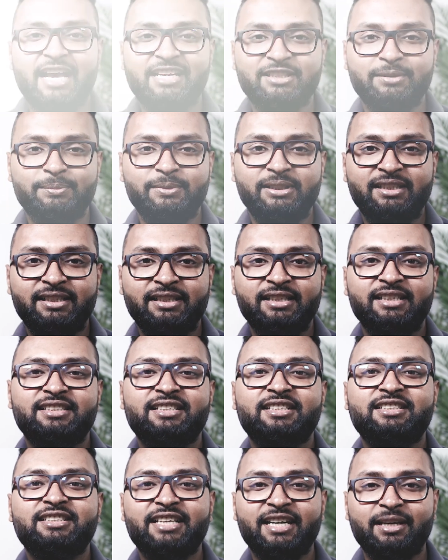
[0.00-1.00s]
Taxably is
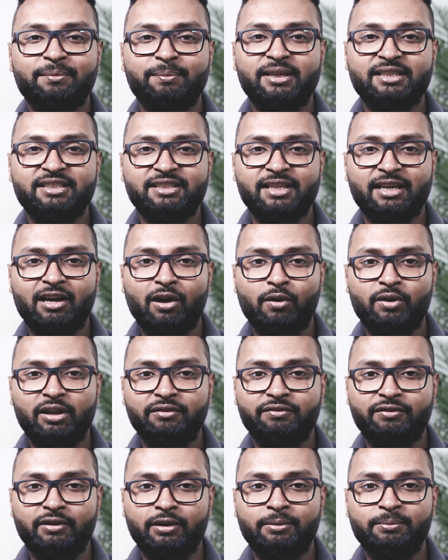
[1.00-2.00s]
a tech based accounting
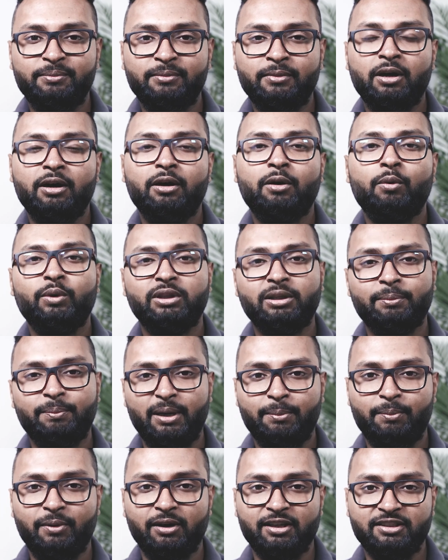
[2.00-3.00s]
firm with a
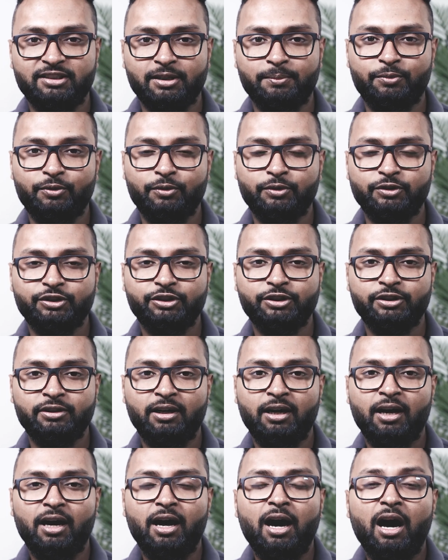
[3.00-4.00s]
paperless approach.
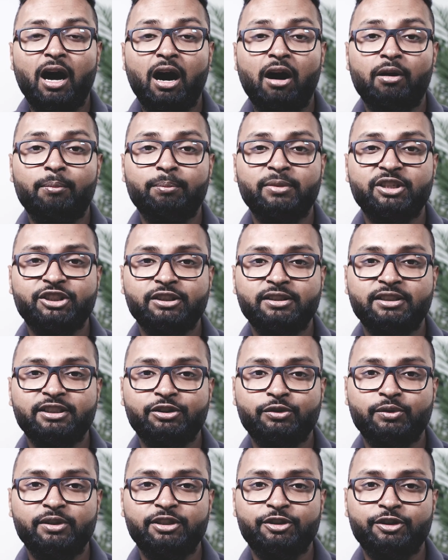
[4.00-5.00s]
Our mission is
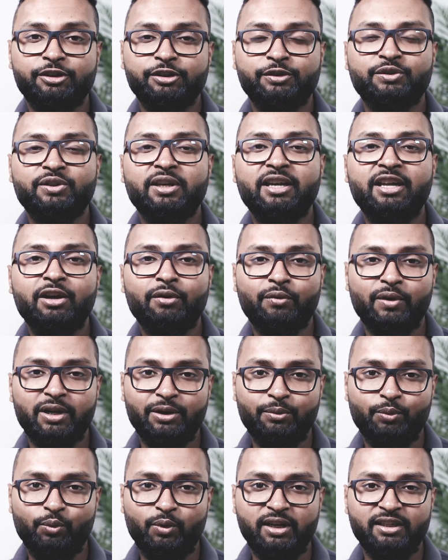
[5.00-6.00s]
to introduce
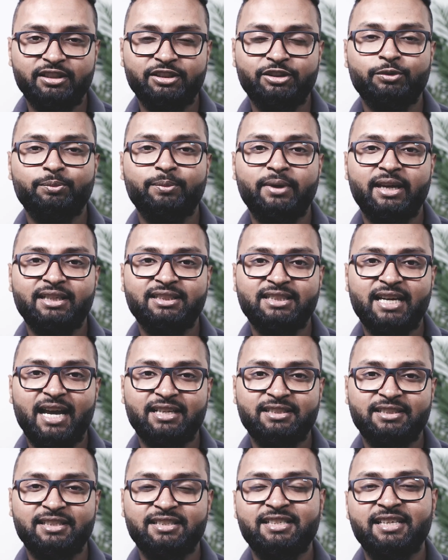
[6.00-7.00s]
innovative ways to make
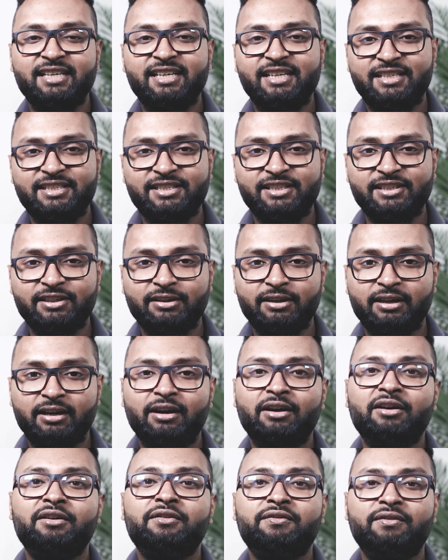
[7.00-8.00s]
taxes easier,
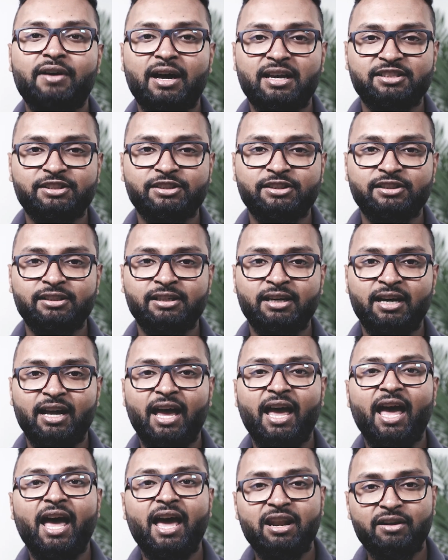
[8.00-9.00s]
faster,
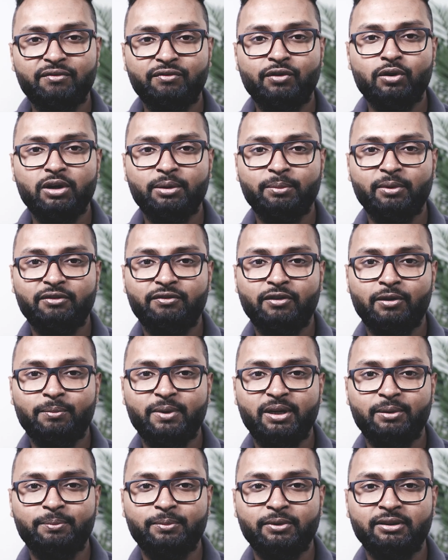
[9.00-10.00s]
and affordable for
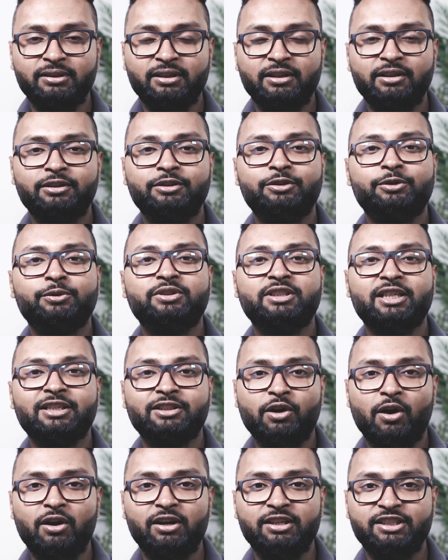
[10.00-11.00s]
people through
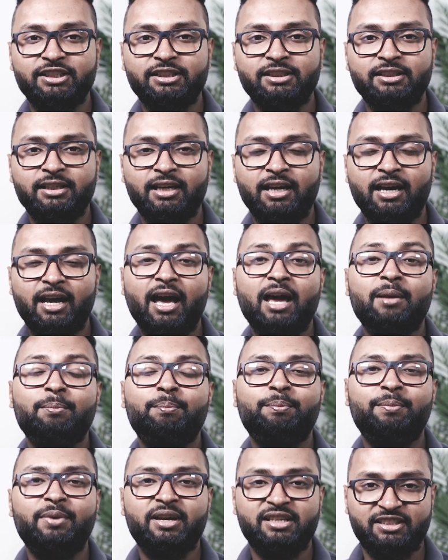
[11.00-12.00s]
technology
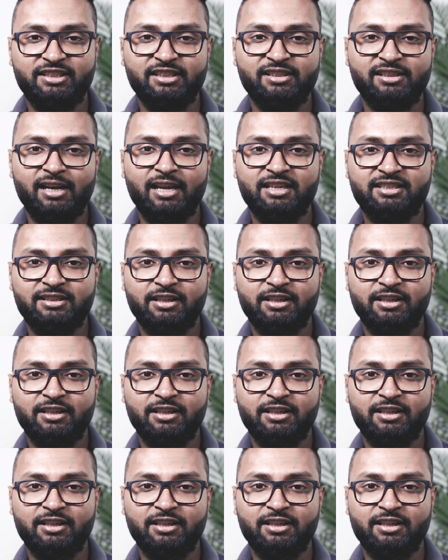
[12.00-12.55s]
and best-in-class